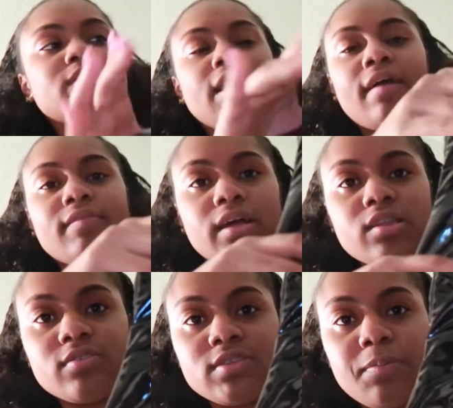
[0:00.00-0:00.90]
they have like a
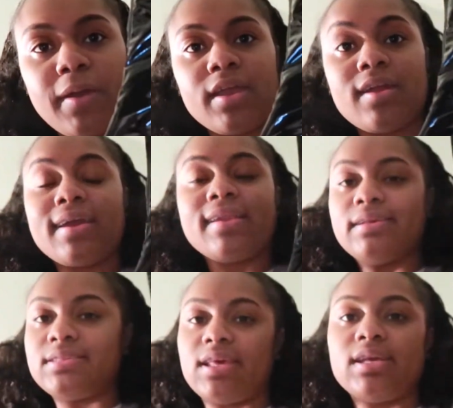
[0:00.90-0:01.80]
little zip right here and
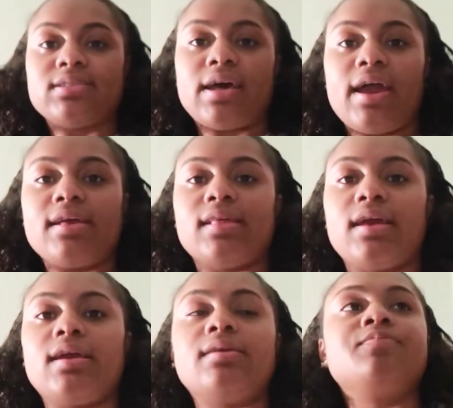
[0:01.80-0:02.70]
they skin tight.
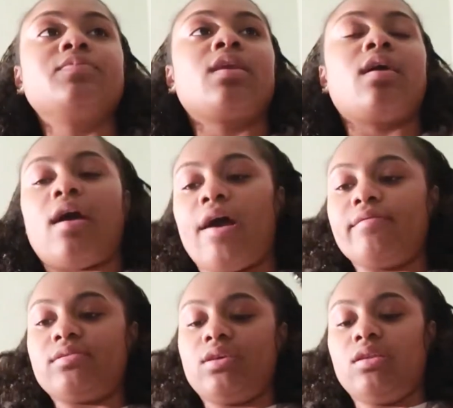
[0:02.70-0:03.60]
They
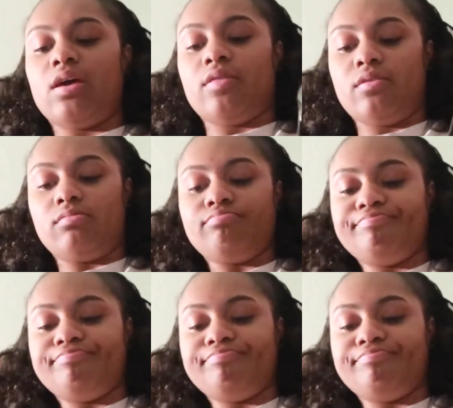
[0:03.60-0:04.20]
obviously leather.